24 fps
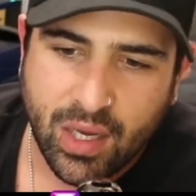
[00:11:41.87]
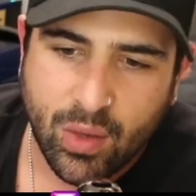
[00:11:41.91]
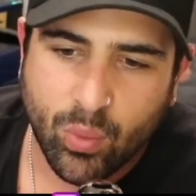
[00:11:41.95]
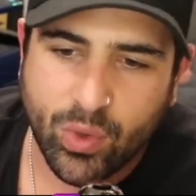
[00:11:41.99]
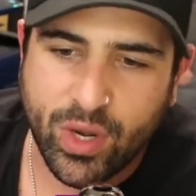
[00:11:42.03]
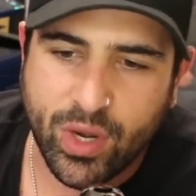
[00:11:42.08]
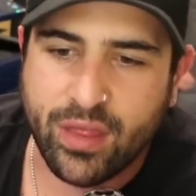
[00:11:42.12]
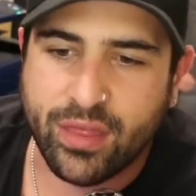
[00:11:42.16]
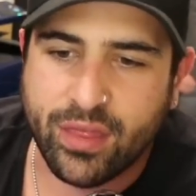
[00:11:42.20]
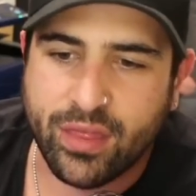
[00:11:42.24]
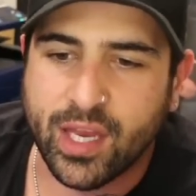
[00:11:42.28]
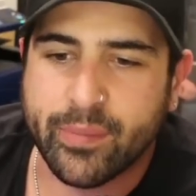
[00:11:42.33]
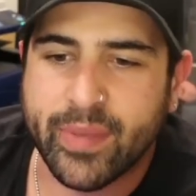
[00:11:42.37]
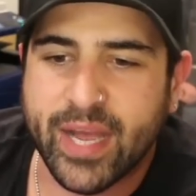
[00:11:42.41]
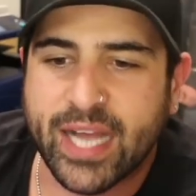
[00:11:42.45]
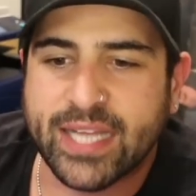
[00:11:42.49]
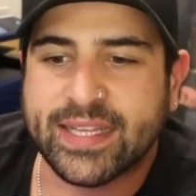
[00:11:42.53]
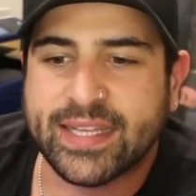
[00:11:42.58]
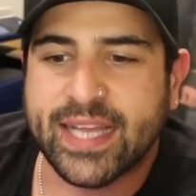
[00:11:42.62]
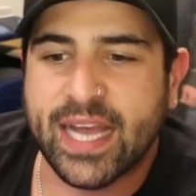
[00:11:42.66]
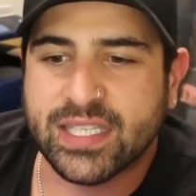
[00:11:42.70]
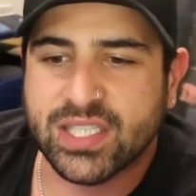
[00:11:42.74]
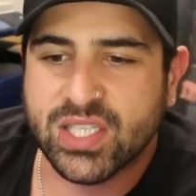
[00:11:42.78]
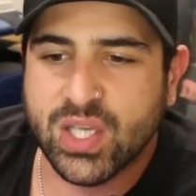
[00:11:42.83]
What do you think about
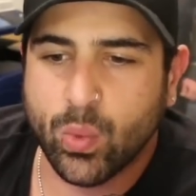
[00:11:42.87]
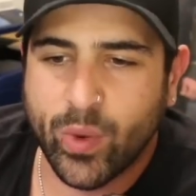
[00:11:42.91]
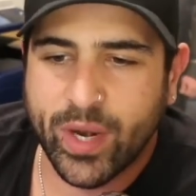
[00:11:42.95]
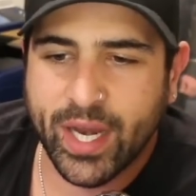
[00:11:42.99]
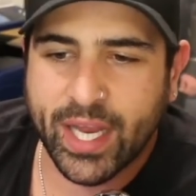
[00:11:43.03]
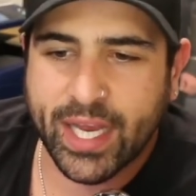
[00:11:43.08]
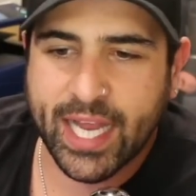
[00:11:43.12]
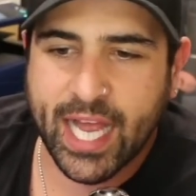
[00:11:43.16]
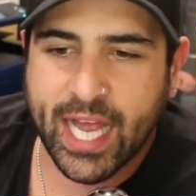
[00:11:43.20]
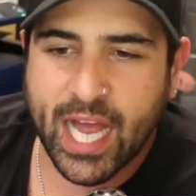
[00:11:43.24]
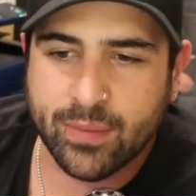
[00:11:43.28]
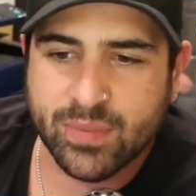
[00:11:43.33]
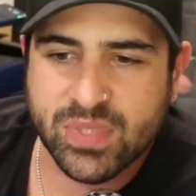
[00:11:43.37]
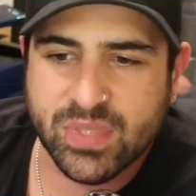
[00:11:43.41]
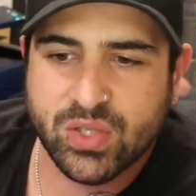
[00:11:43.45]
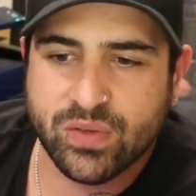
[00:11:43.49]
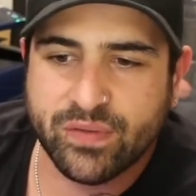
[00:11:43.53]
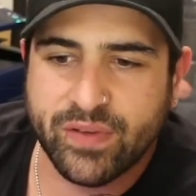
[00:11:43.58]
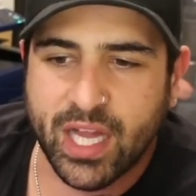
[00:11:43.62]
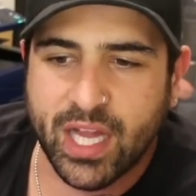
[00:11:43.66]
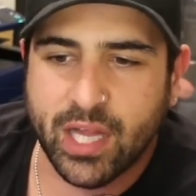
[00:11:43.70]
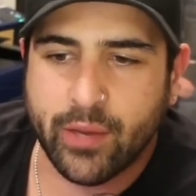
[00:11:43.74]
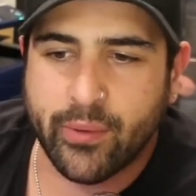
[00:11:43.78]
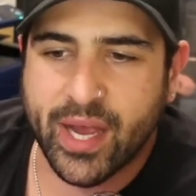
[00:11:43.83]
that? So, when it comes to
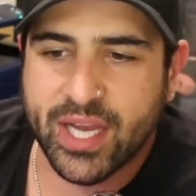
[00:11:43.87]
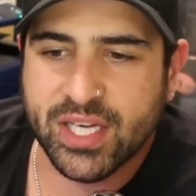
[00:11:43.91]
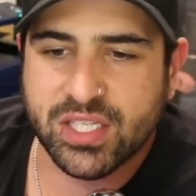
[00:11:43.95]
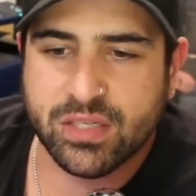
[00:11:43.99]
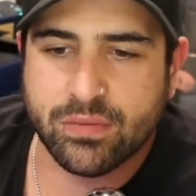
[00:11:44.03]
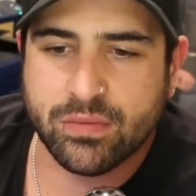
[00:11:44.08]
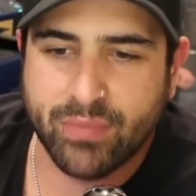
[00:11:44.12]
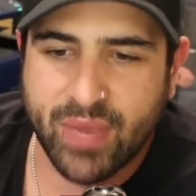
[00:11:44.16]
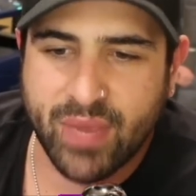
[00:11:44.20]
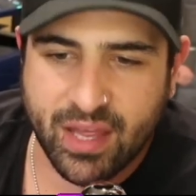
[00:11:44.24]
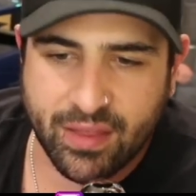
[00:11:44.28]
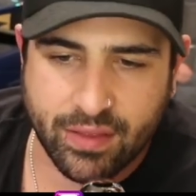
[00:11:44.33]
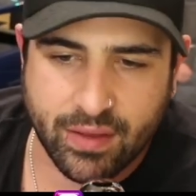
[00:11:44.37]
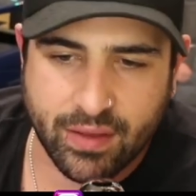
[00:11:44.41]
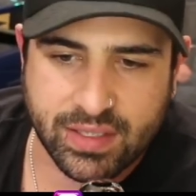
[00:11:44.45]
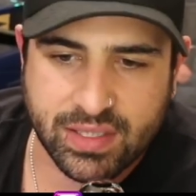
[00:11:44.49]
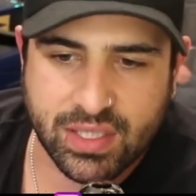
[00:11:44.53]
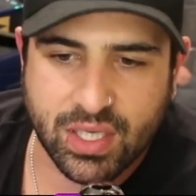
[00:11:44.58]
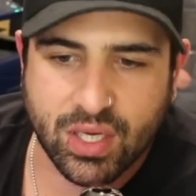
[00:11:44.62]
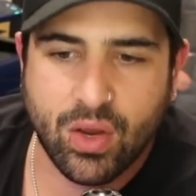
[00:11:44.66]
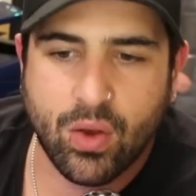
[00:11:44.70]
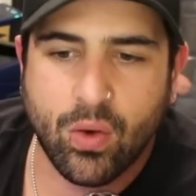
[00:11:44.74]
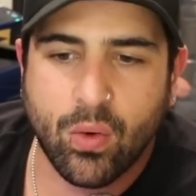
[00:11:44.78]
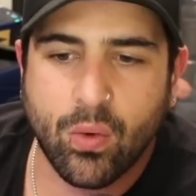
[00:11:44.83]
valuation methods,
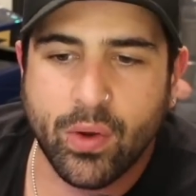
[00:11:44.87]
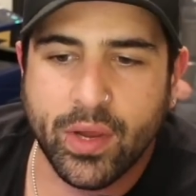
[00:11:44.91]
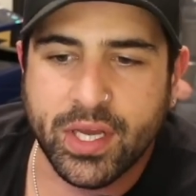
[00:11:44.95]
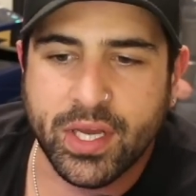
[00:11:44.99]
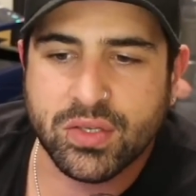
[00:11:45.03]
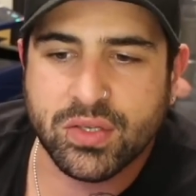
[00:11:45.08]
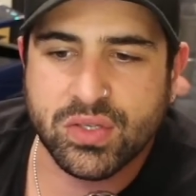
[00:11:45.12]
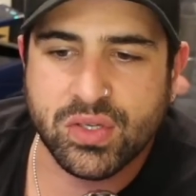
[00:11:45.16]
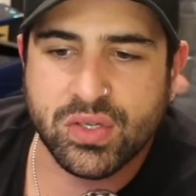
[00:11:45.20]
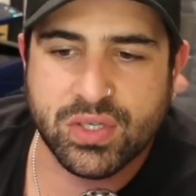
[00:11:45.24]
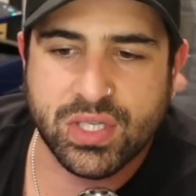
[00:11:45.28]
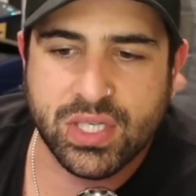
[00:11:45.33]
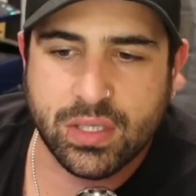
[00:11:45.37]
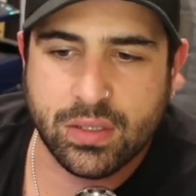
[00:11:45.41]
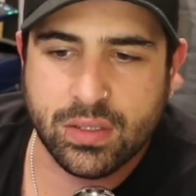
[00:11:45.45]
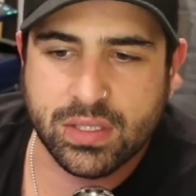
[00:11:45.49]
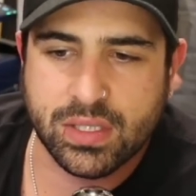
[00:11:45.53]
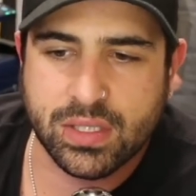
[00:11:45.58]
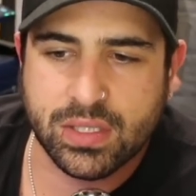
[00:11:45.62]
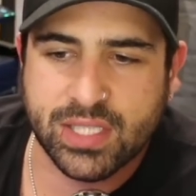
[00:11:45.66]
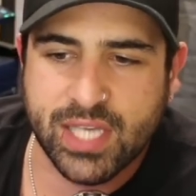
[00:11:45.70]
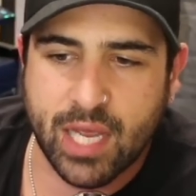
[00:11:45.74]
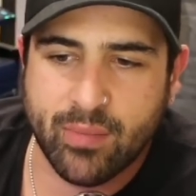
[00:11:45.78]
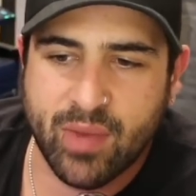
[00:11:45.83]
the coin due
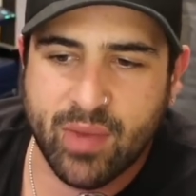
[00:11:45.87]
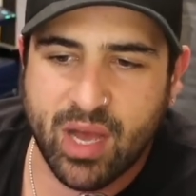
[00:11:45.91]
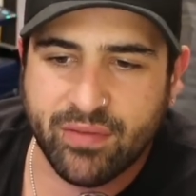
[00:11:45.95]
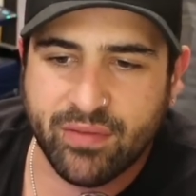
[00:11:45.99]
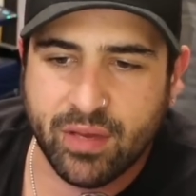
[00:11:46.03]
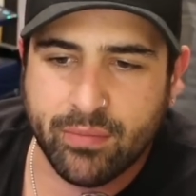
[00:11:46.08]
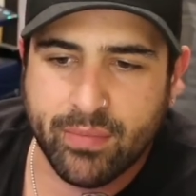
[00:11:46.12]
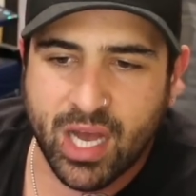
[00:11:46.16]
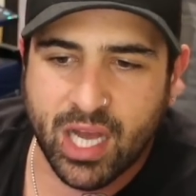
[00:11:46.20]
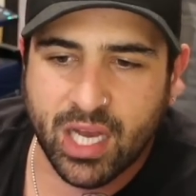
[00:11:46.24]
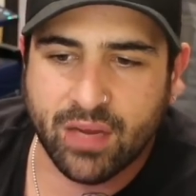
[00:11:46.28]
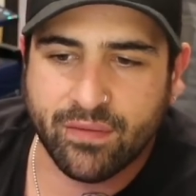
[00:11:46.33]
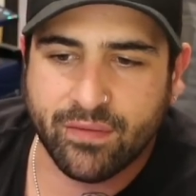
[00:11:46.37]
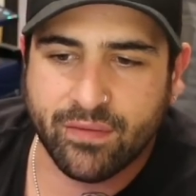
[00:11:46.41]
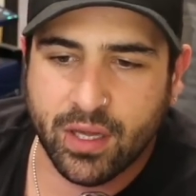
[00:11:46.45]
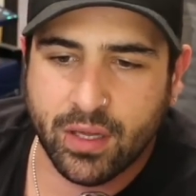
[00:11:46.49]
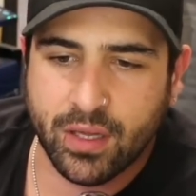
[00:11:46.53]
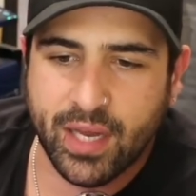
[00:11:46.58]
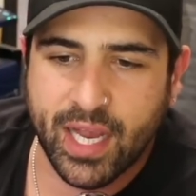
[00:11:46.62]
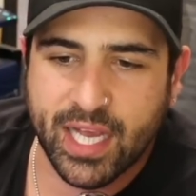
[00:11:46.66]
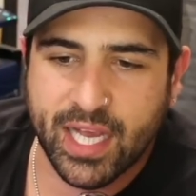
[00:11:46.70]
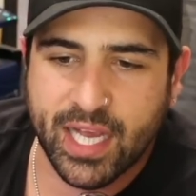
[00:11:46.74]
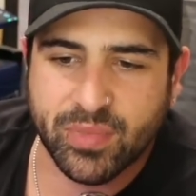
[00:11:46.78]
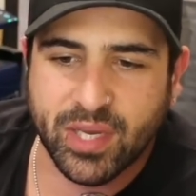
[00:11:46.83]
diligence MRV market
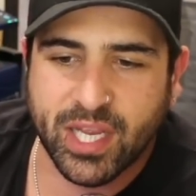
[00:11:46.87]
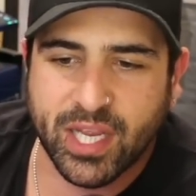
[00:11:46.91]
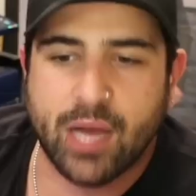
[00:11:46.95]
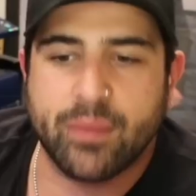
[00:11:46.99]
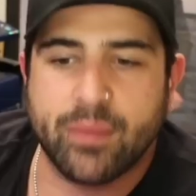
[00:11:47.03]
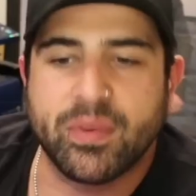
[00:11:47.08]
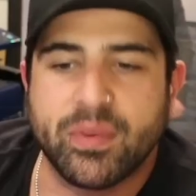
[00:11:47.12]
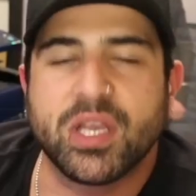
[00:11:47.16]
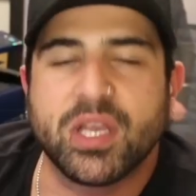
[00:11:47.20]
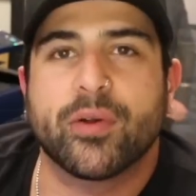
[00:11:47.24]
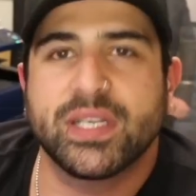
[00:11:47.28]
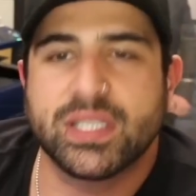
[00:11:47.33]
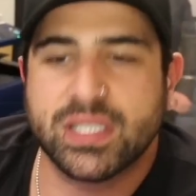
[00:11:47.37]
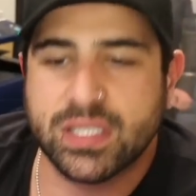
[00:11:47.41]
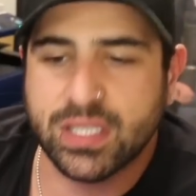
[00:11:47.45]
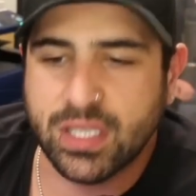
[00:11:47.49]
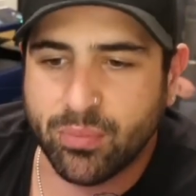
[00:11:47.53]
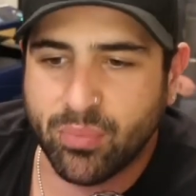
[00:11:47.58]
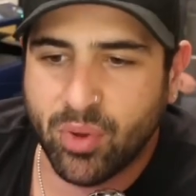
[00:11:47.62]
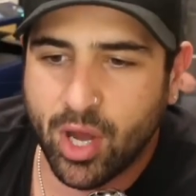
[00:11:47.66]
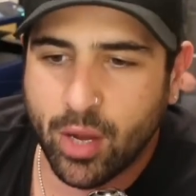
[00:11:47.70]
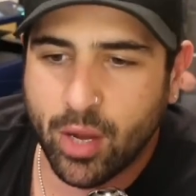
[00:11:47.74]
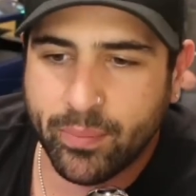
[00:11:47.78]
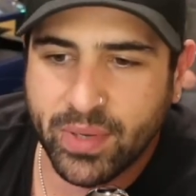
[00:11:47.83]
value has become increasingly
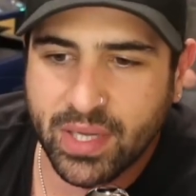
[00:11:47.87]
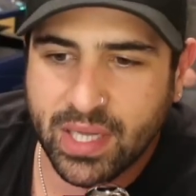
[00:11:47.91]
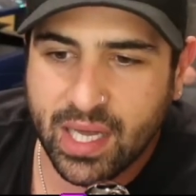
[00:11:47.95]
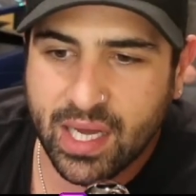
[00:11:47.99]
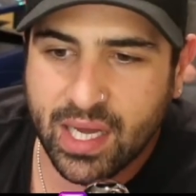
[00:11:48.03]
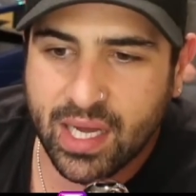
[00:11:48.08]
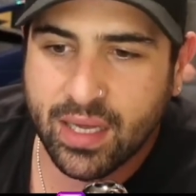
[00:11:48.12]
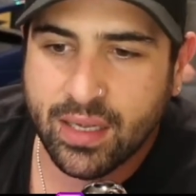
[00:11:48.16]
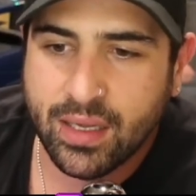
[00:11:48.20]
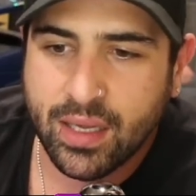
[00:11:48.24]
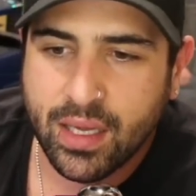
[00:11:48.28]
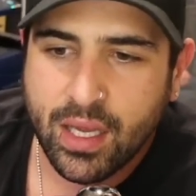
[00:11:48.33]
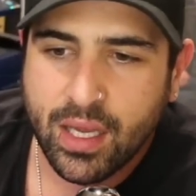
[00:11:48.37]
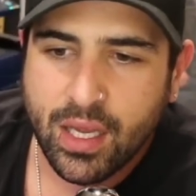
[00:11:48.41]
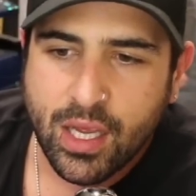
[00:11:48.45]
popular.